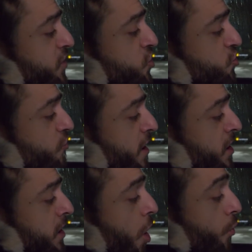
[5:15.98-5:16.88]
this
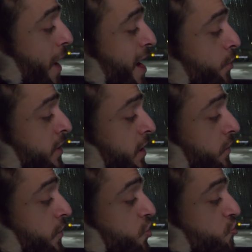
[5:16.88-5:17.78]
trail around
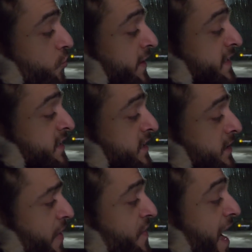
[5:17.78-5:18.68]
the trees,
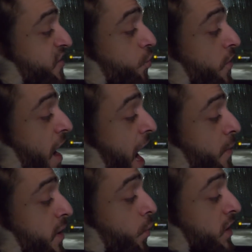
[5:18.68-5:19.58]
and that's where the
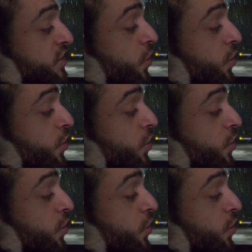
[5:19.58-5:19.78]
highway was.